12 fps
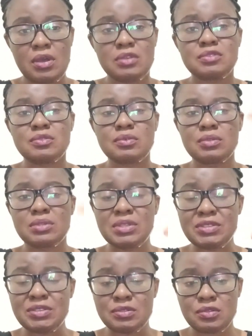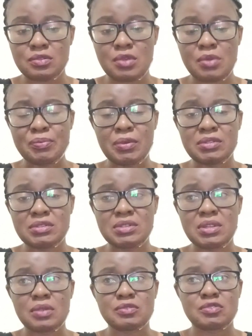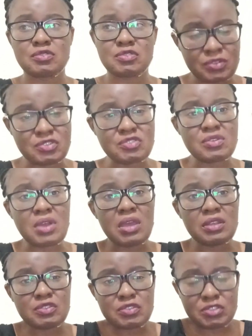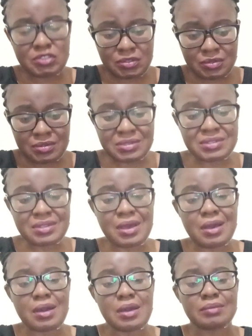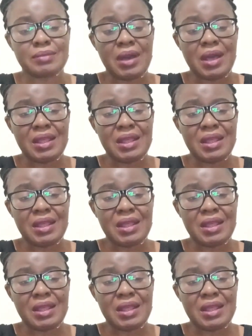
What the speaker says: So, this is also a point now to or try to choose some